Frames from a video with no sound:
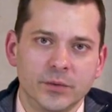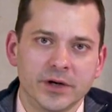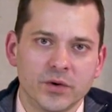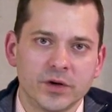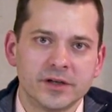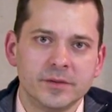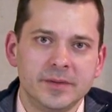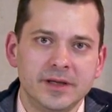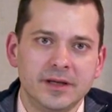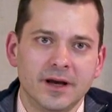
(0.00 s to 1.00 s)
where in order to
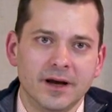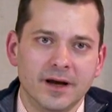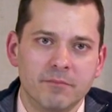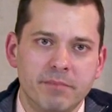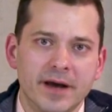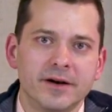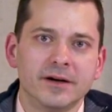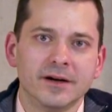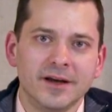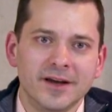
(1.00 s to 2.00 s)
be a, a better